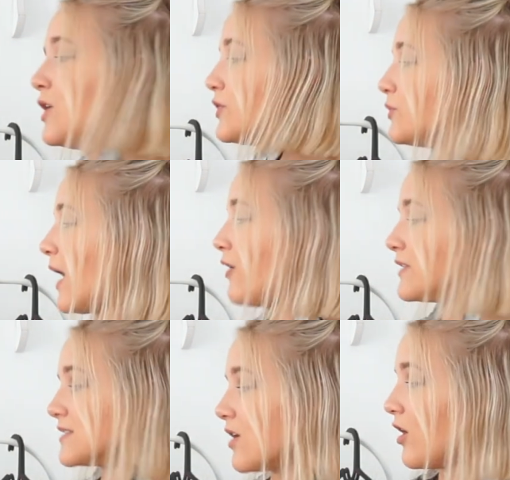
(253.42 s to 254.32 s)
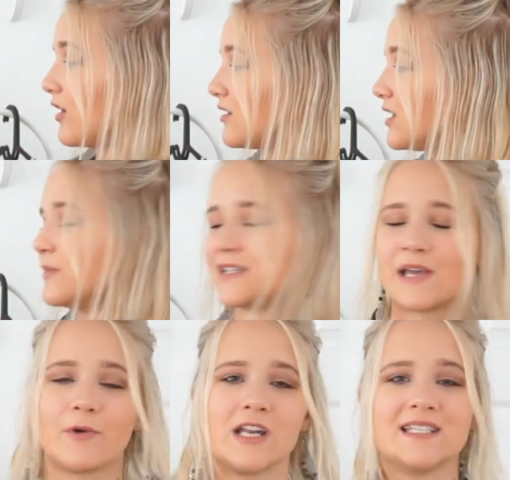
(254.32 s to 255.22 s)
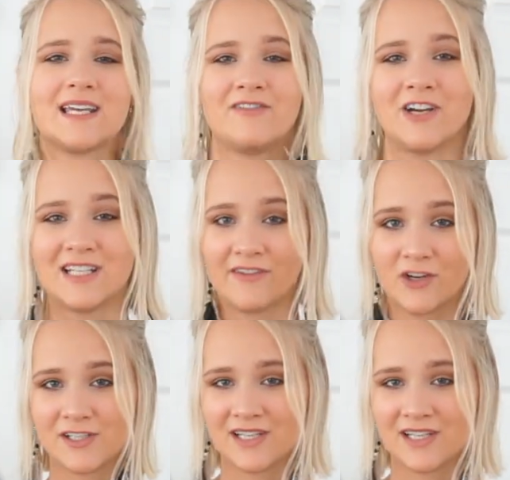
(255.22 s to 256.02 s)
throughout this haul because I wanted to get very diverse